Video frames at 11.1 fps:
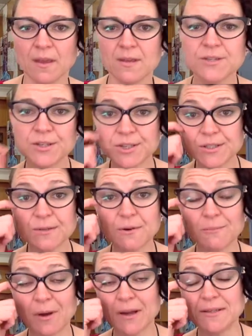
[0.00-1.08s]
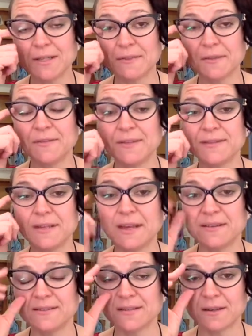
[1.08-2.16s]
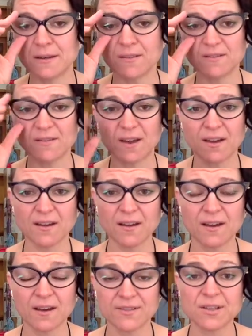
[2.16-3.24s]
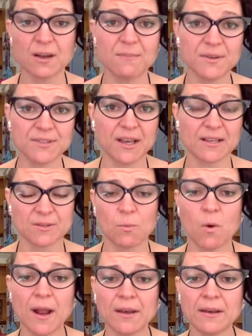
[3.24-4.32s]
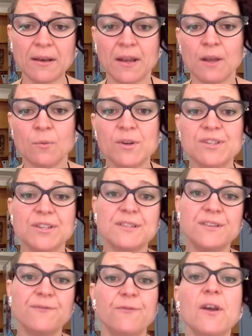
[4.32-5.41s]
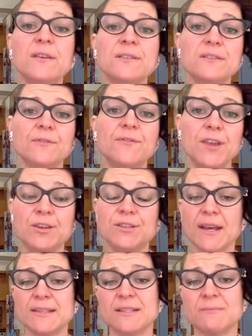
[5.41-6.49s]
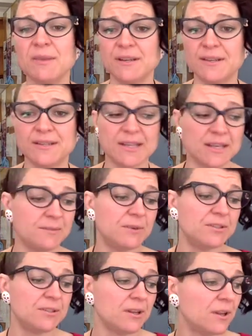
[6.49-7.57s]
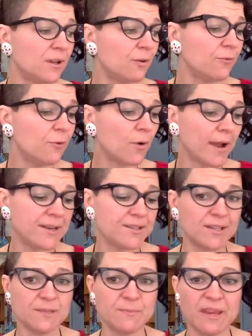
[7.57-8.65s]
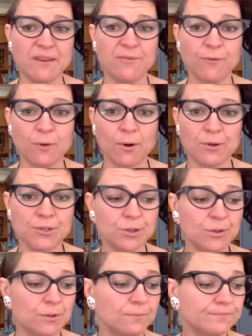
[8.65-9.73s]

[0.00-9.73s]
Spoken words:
So just a reminder that this is the assignment task 1, which is the first of the UTAS submitted assessment for HSP 402.